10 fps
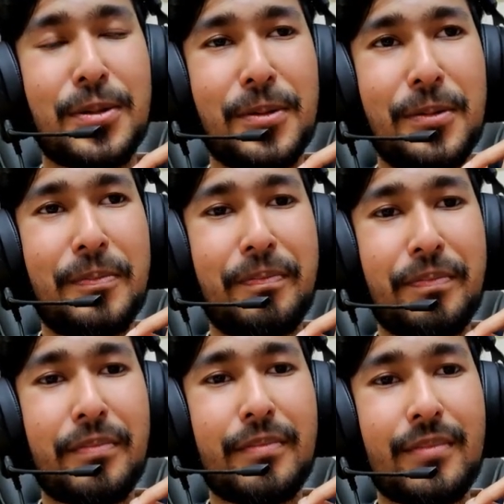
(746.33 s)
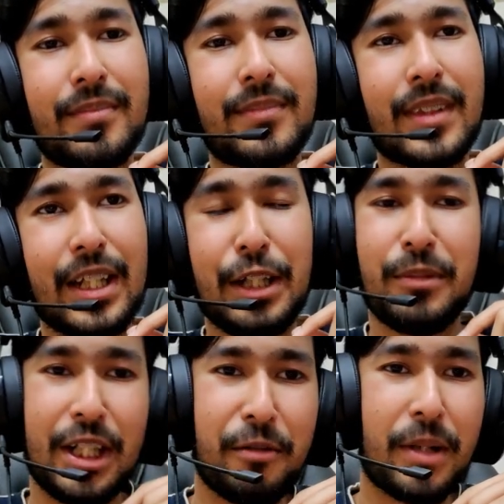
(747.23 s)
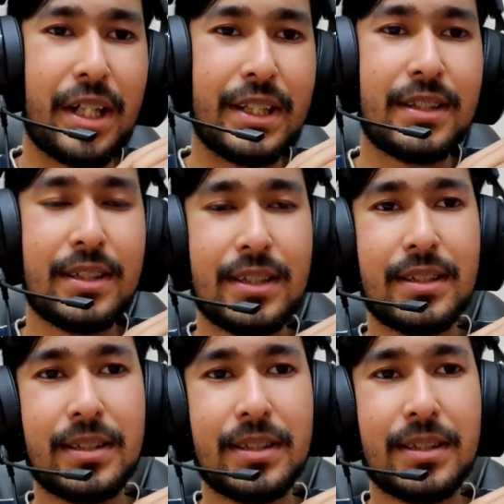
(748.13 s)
so keep that in mind.